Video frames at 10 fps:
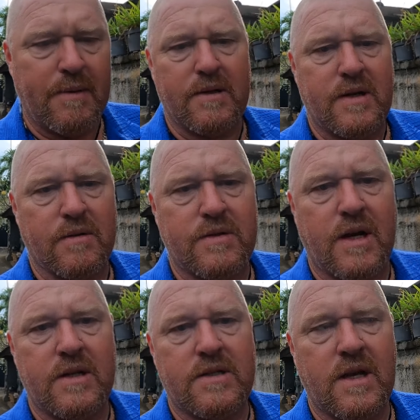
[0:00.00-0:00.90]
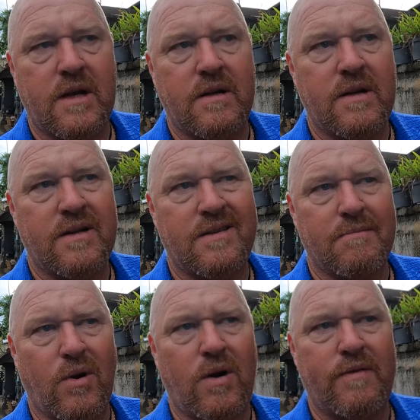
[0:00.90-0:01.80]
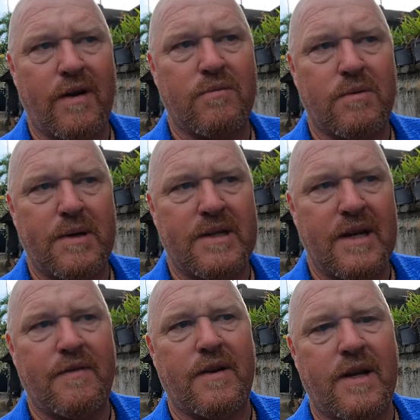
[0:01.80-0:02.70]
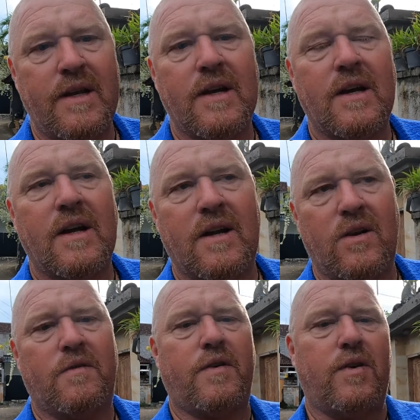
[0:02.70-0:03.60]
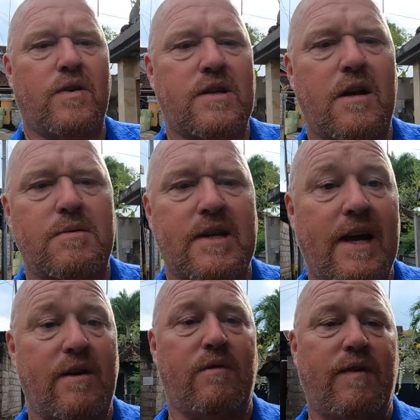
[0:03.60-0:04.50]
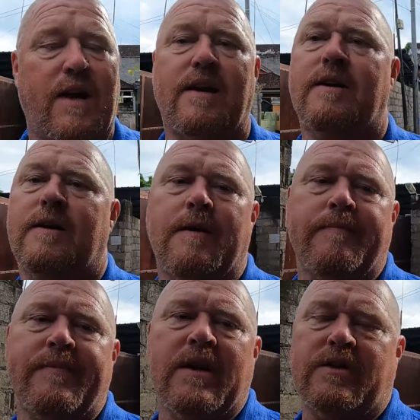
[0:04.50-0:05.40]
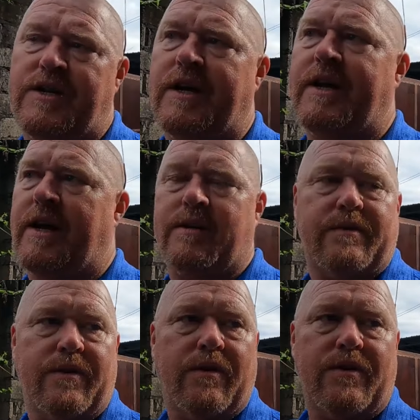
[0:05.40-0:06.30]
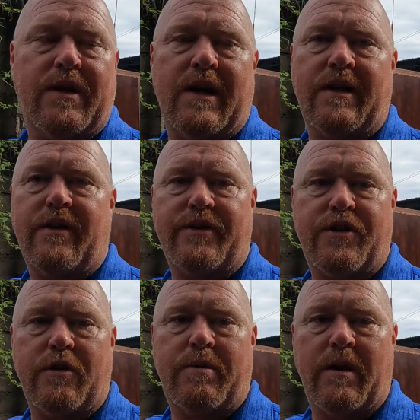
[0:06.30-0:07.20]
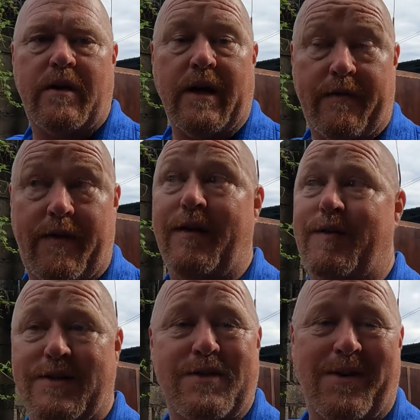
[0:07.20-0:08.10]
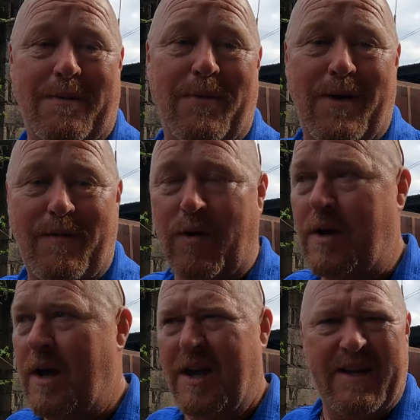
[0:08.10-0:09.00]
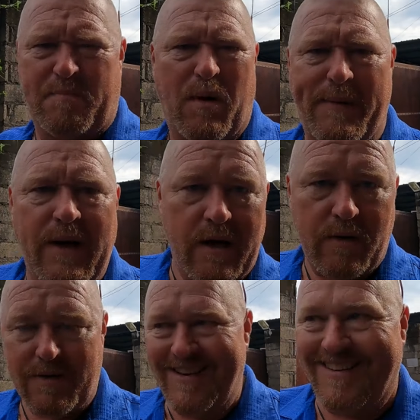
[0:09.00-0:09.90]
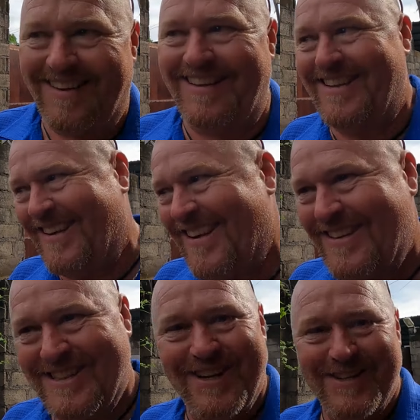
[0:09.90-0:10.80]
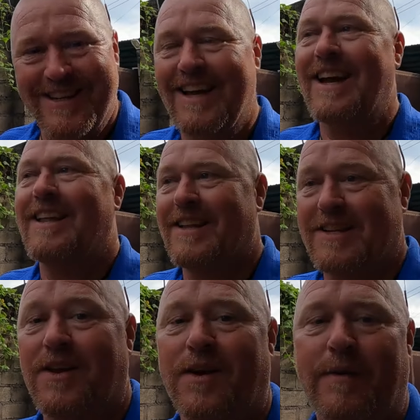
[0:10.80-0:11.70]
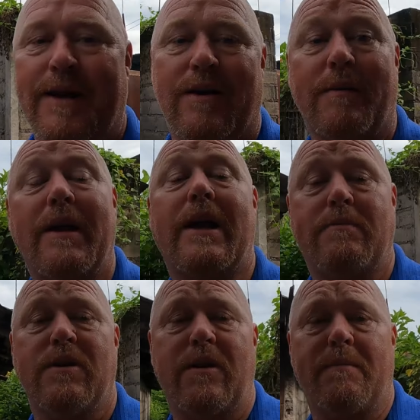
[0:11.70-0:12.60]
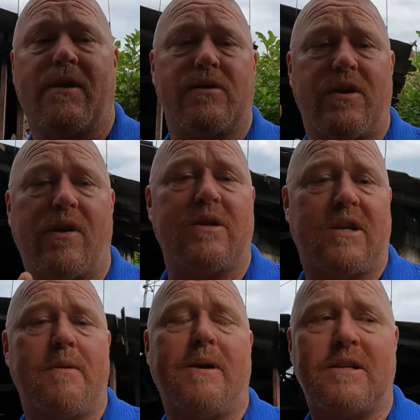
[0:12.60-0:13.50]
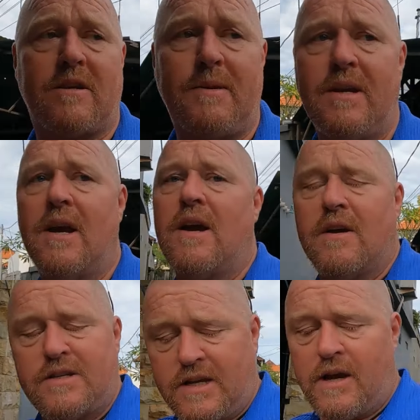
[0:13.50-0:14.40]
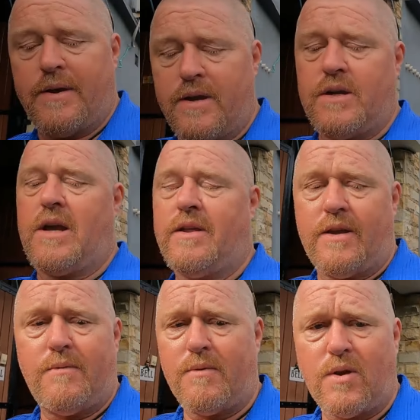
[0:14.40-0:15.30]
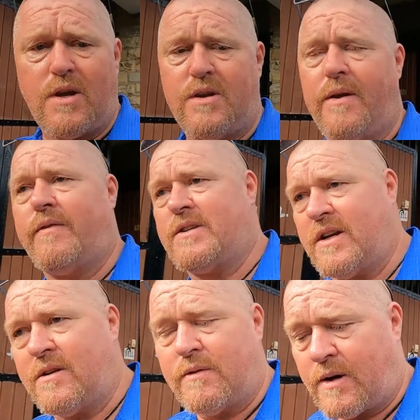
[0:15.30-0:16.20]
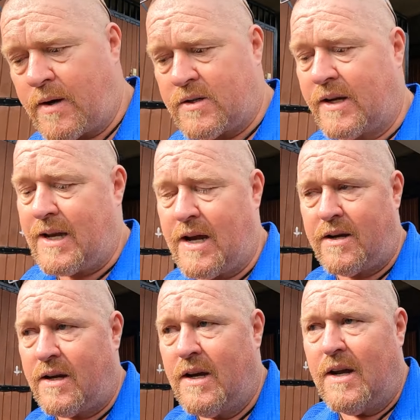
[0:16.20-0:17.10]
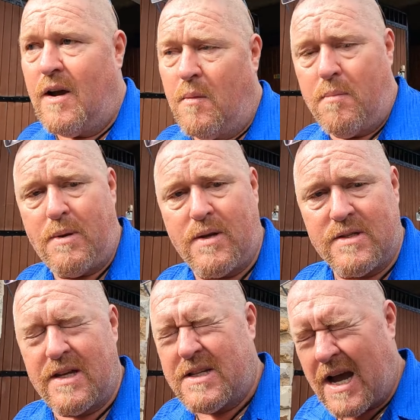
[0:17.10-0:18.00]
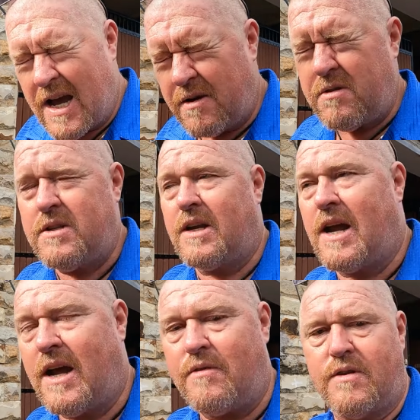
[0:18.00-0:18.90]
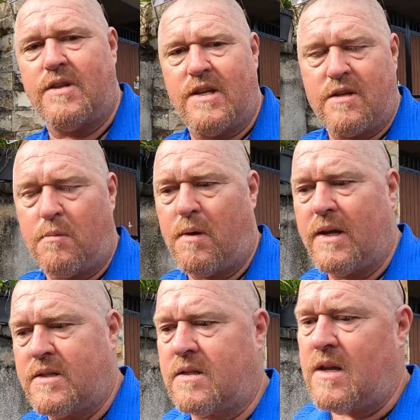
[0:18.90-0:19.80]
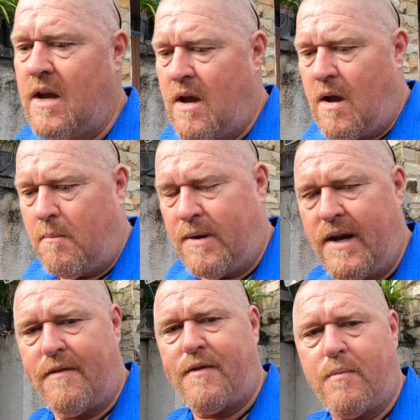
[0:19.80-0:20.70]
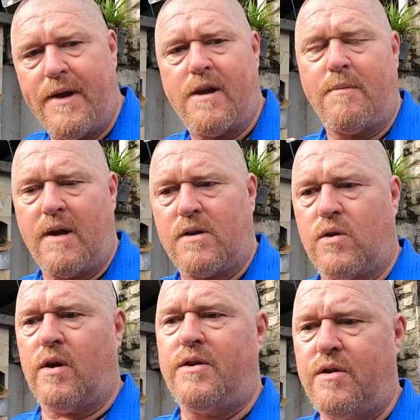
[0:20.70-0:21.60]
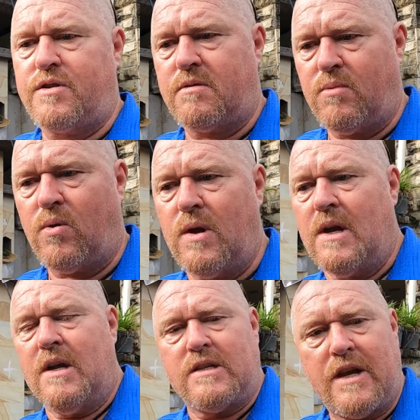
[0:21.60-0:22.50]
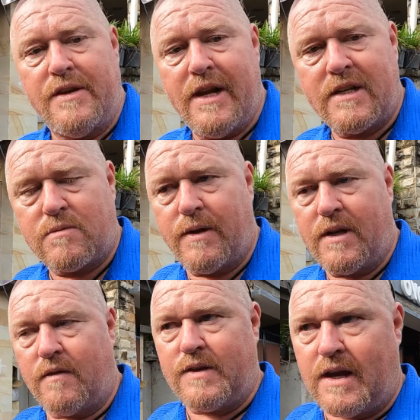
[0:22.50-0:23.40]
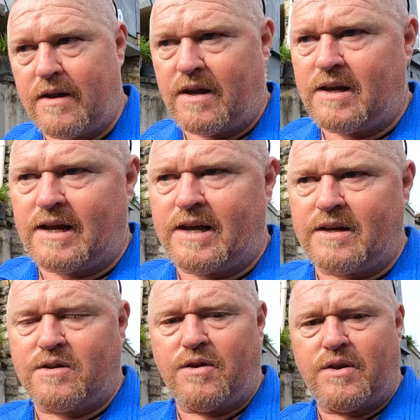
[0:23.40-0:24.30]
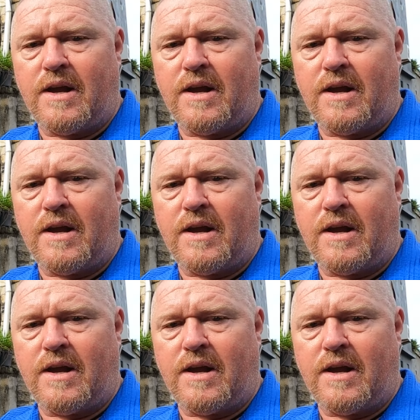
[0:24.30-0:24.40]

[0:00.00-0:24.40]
motel chains. So my vote would be definitely look for a nice homestay or a villa. Check it out on YouTube. If it's not on my vlog, it's probably no good. Seriously, there's a lot around. I'm going to keep doing it because you guys keep asking me to go here and go there, and I'm not going to do every single request. I can't, because there's hundreds and hundreds of these little places. But every week I'm going to try and do some more. So next week I've done Legian,